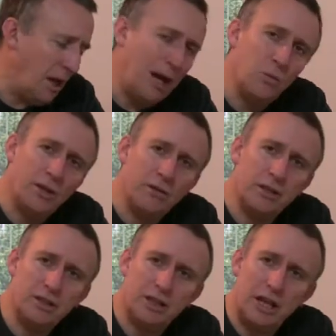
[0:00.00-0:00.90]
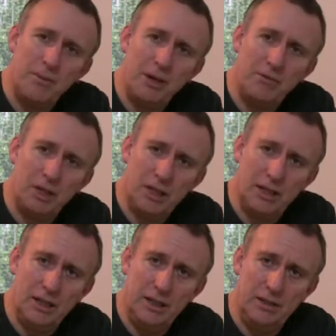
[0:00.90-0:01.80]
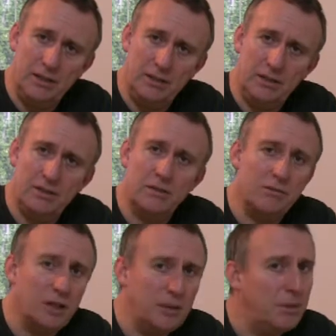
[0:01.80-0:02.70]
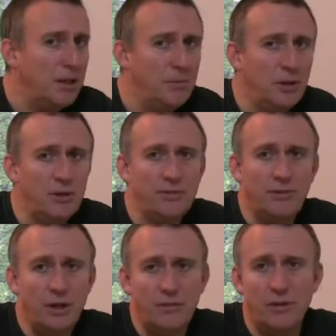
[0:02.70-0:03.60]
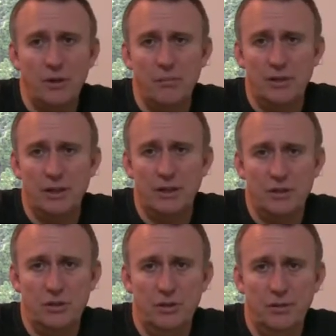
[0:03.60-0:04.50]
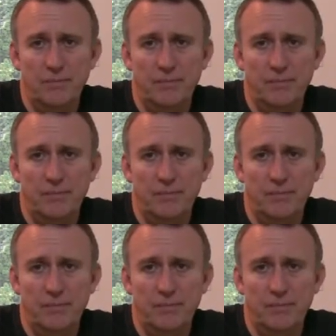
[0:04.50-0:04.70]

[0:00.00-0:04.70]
And one of the things that came out very clearly in this is that really bulimia is very, very misunderstood.